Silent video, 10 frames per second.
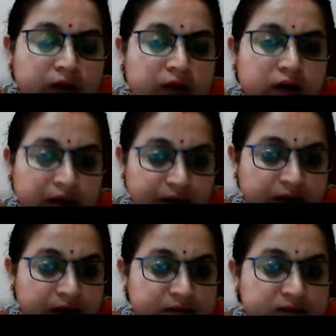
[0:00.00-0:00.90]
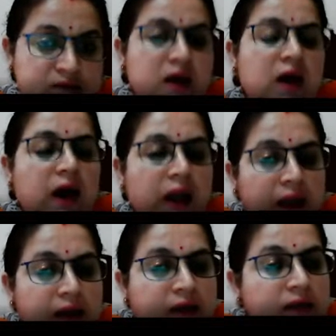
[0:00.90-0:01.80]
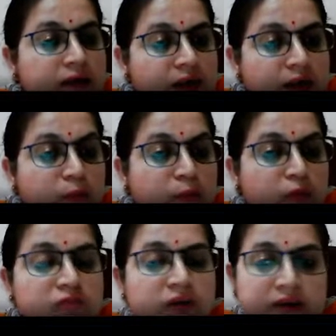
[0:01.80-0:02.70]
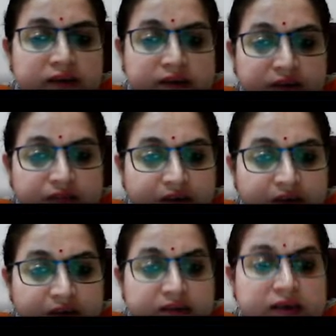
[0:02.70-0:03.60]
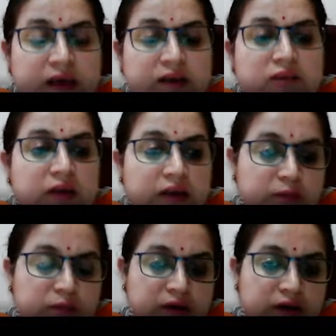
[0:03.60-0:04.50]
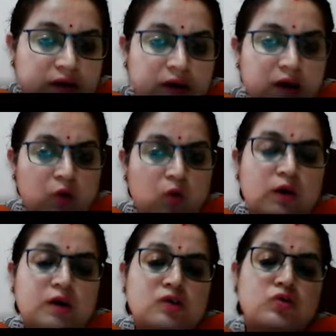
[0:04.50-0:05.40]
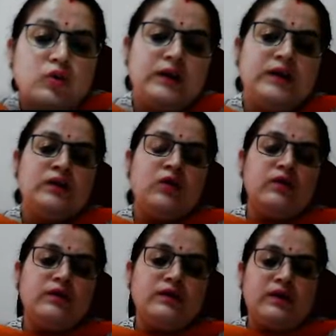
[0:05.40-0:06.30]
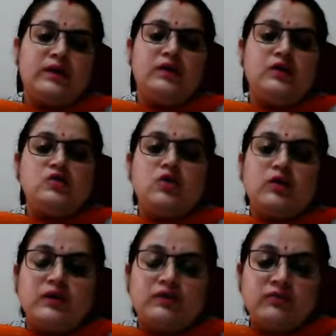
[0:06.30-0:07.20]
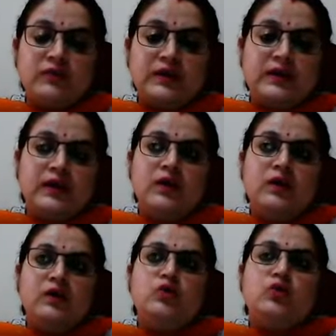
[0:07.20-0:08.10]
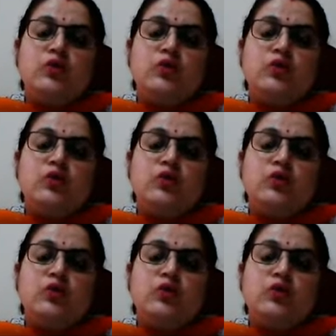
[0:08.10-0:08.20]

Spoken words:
areas, and the type of earth surface and the vulnerability. Okay, so in your geography you